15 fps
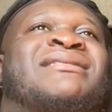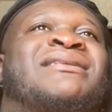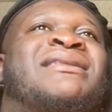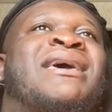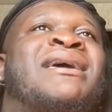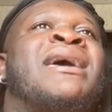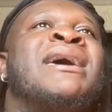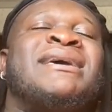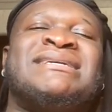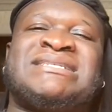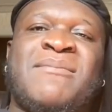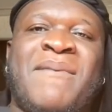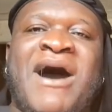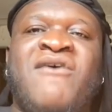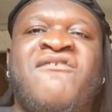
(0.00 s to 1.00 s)
of the day. It's
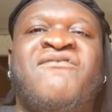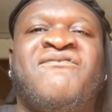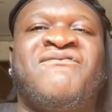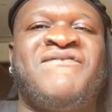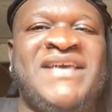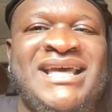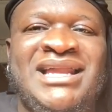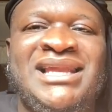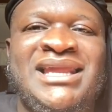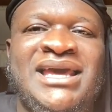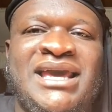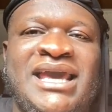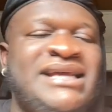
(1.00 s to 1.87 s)
about feeling.